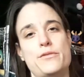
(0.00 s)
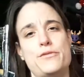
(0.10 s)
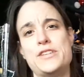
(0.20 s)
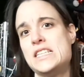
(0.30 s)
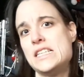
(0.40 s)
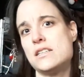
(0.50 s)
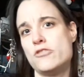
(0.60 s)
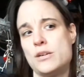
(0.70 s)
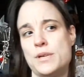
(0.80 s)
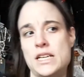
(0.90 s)
fitting
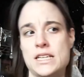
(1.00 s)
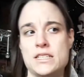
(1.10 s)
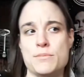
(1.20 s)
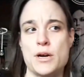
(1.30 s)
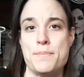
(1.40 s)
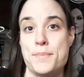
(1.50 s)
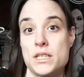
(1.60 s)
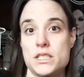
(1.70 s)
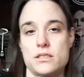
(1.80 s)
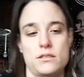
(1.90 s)
around my legs and my
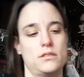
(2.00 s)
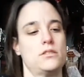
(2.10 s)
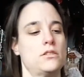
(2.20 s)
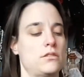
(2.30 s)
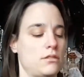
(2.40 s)
butt. So,